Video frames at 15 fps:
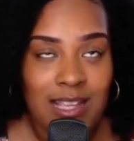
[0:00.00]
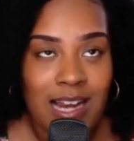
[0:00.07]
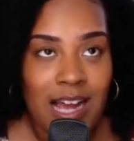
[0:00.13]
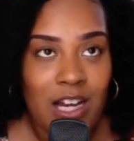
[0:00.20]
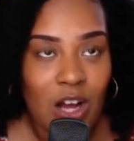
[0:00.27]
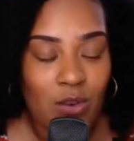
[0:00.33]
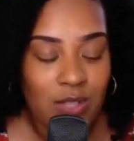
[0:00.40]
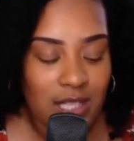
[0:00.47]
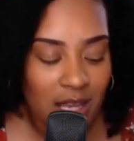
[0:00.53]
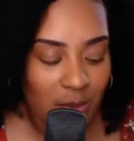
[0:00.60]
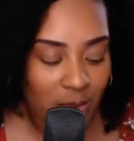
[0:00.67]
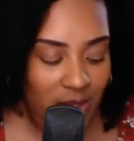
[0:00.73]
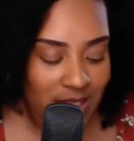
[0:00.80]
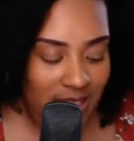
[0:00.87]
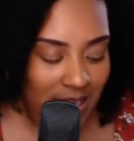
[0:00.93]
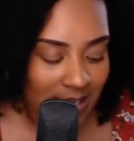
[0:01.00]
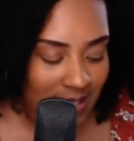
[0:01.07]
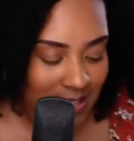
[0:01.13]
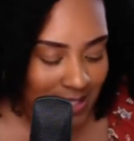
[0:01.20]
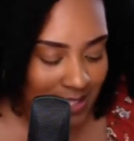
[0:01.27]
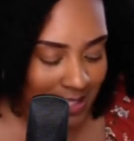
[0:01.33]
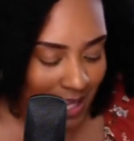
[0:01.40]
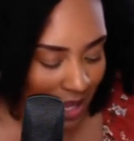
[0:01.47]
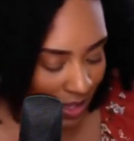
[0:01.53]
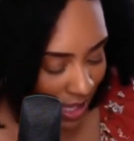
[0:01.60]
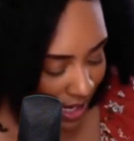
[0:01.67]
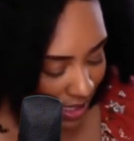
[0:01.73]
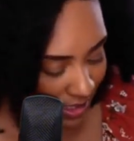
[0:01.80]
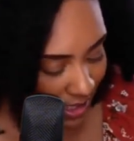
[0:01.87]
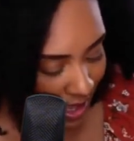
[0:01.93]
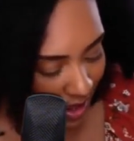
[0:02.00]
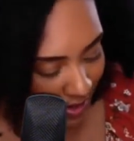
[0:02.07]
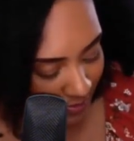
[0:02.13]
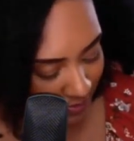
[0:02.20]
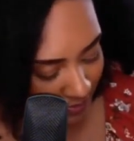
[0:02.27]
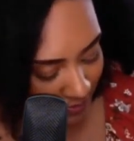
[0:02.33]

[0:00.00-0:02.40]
And I know 10% doesn't sound like a lot,